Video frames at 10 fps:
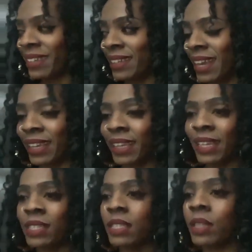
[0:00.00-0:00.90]
I
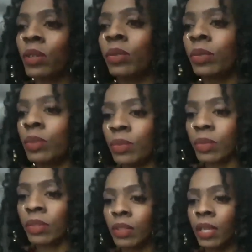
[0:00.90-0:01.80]
can't deal.
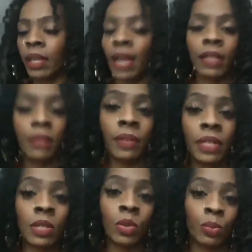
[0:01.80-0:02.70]
Like, I live
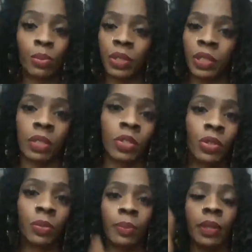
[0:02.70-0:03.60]
next to a
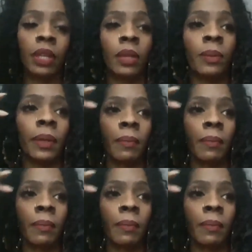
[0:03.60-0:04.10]
bridge. Anyway.